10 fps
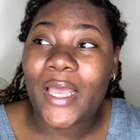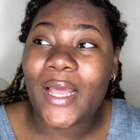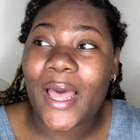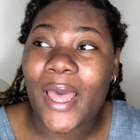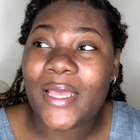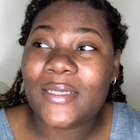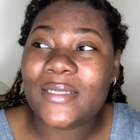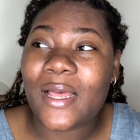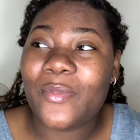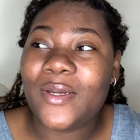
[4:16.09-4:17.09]
Guys,
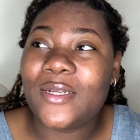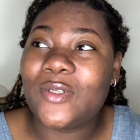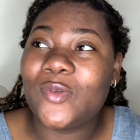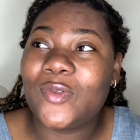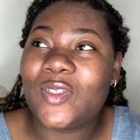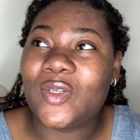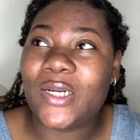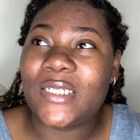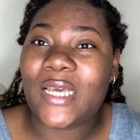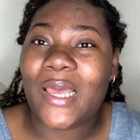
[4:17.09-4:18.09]
I'm gonna do a
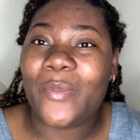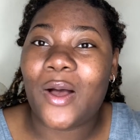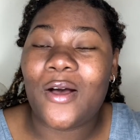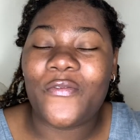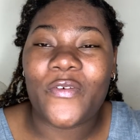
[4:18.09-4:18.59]
story time of